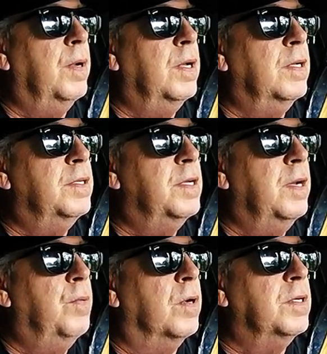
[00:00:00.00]
this is see
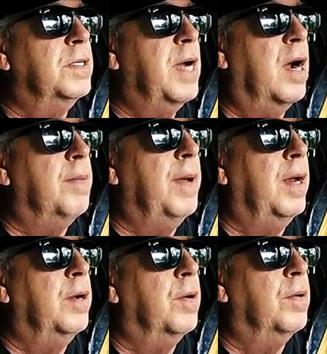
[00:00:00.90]
where's the tire
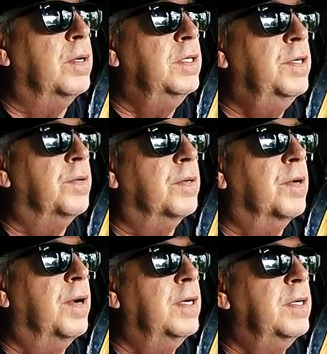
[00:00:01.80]
man going? He's going
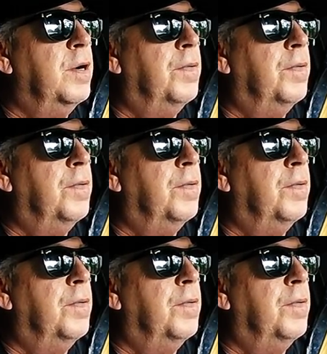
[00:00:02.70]
crazy